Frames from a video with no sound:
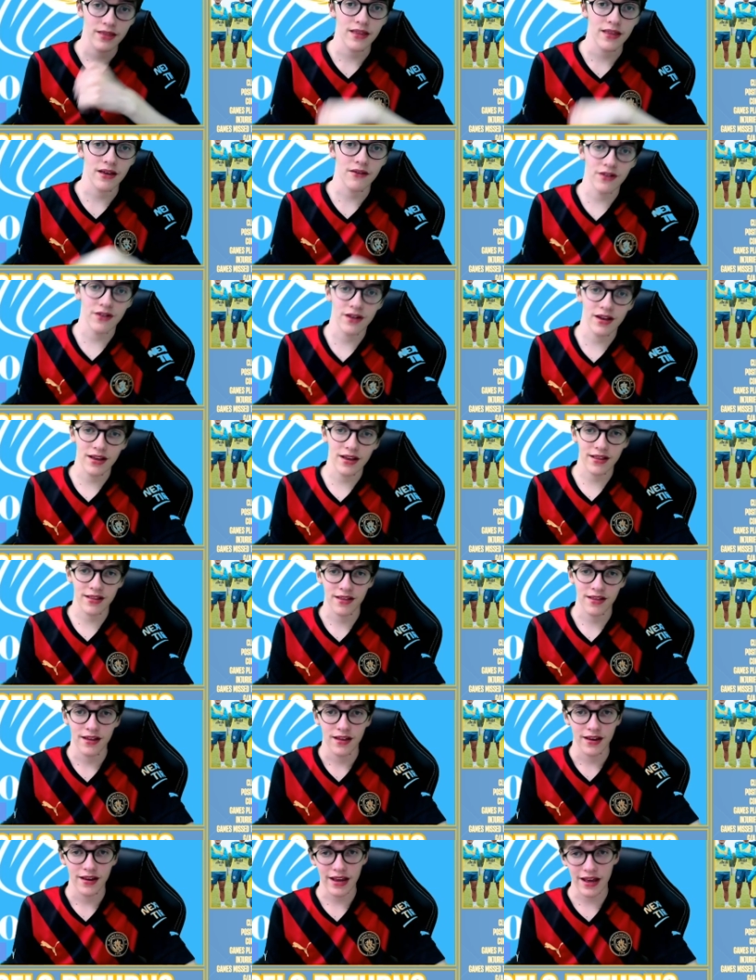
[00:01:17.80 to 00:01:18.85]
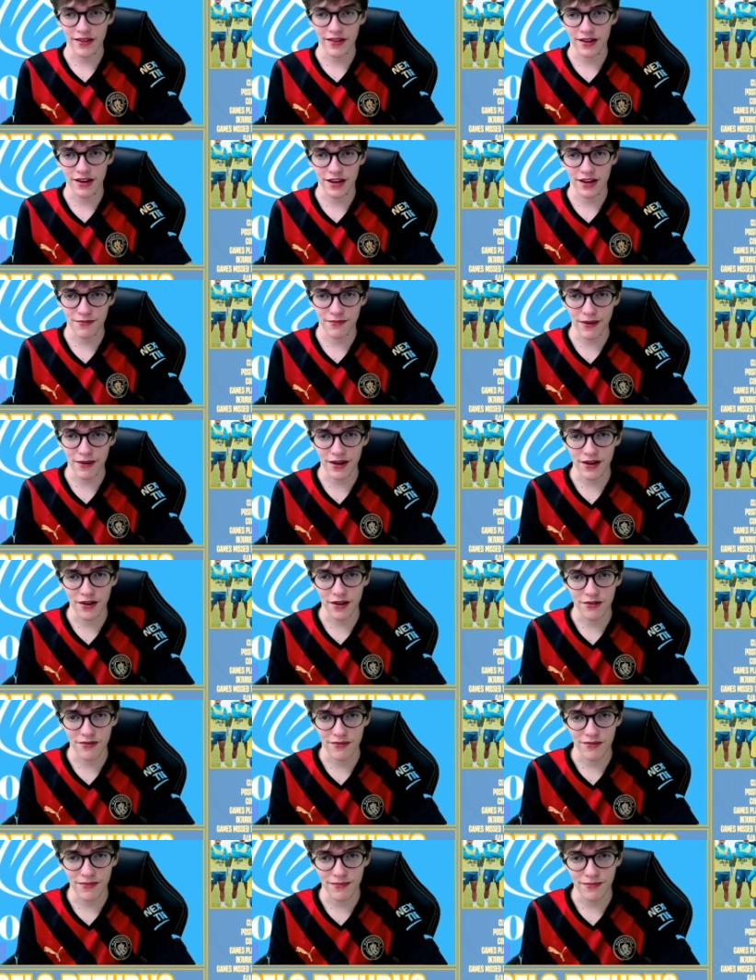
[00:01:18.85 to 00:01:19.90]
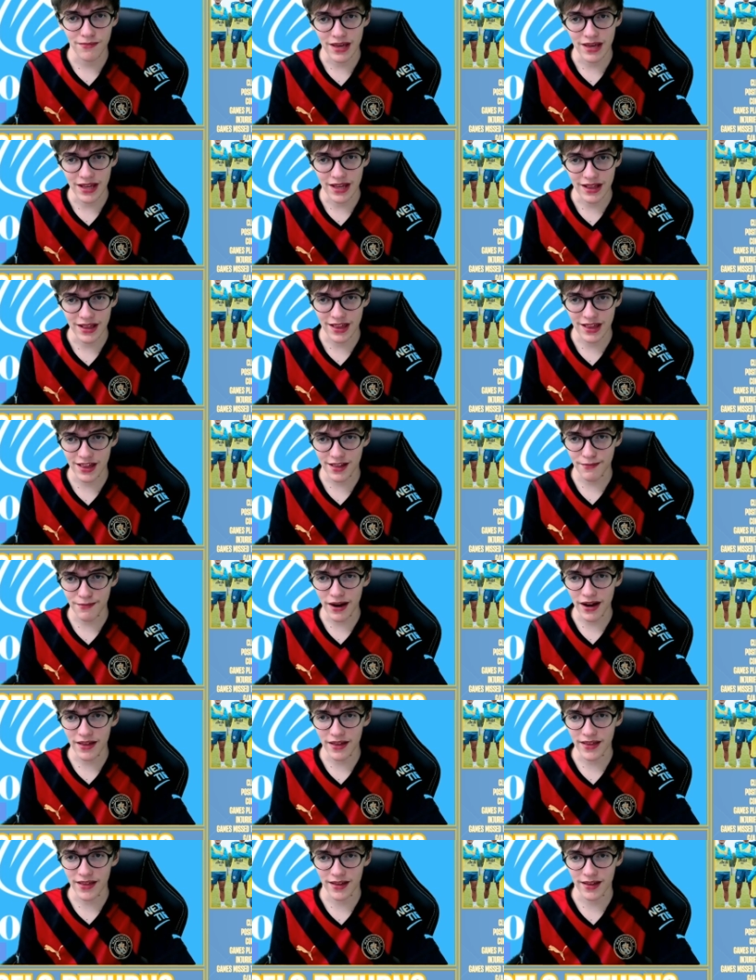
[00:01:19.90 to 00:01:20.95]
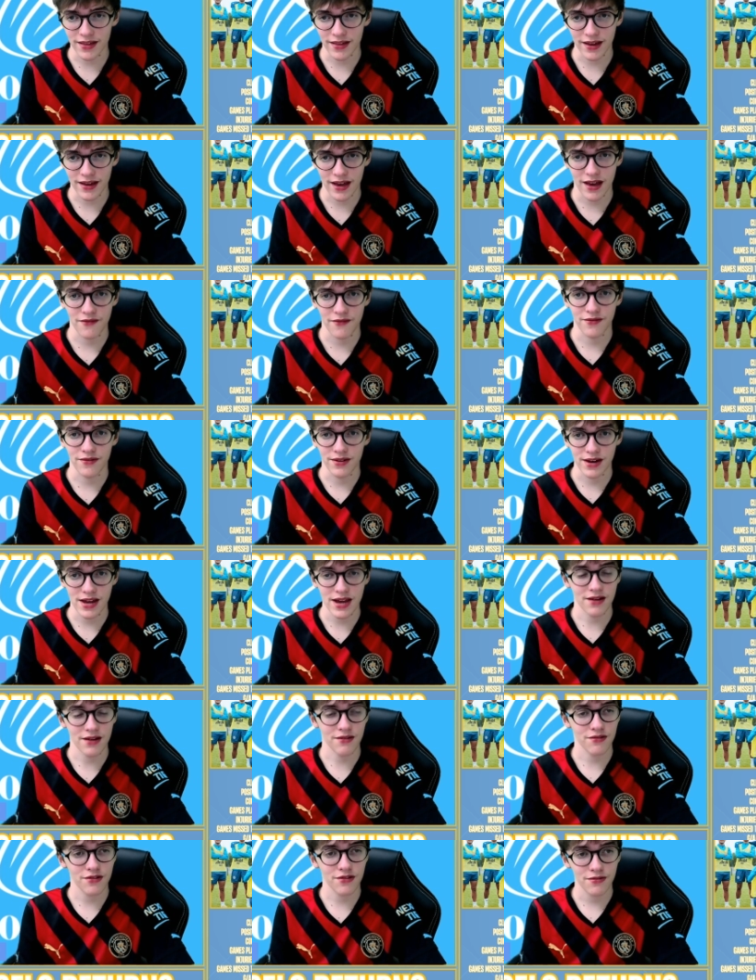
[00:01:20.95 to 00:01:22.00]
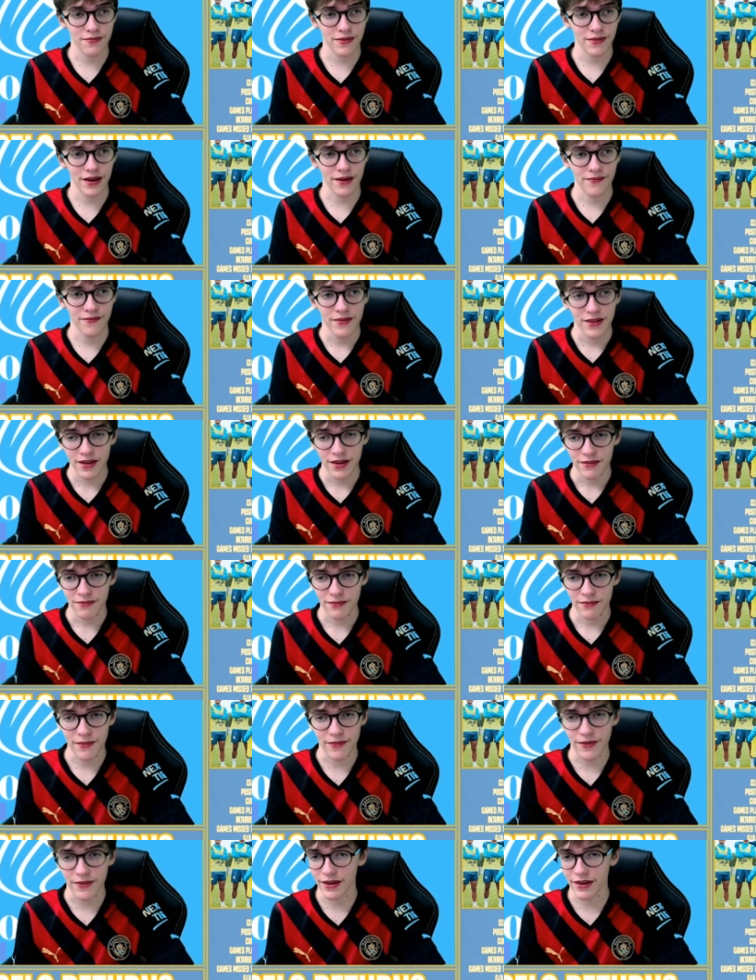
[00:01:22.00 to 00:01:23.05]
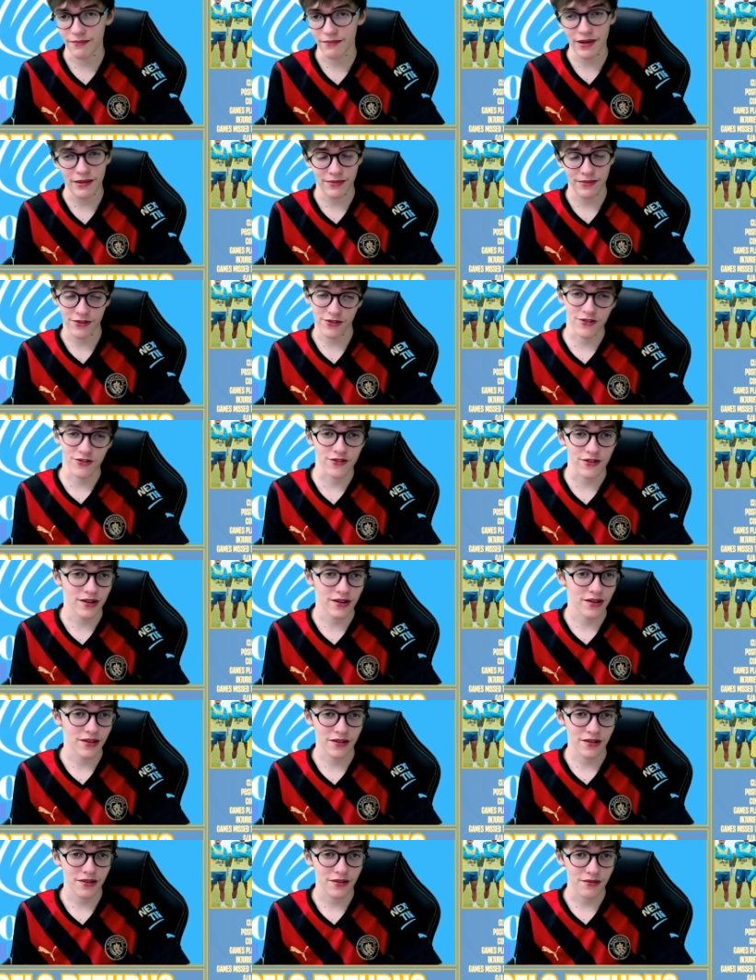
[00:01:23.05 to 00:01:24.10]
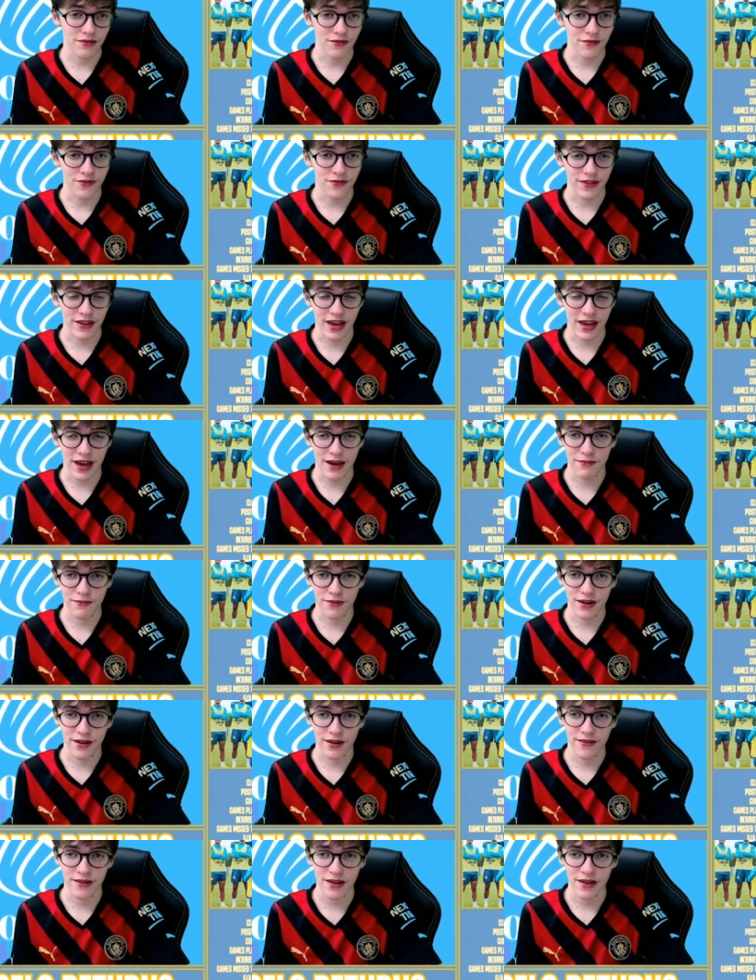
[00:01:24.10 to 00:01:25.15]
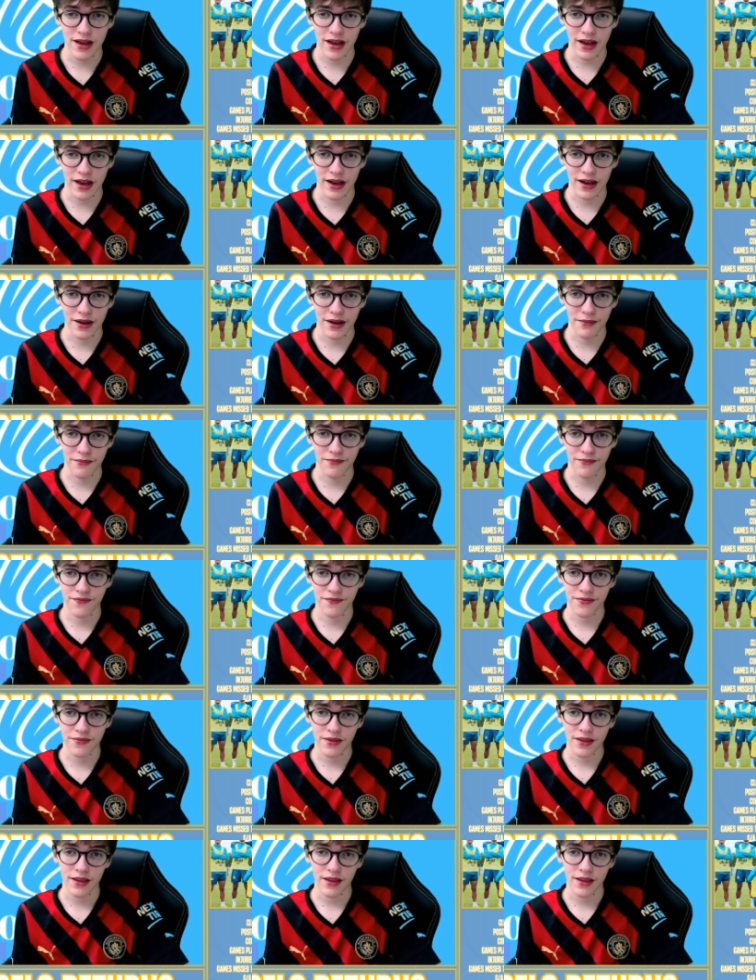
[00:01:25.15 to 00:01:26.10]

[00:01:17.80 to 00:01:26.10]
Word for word: There he is now, and he's by no means smiling like everyone else, but Maybe maybe just trying to look cool for the camera. Um,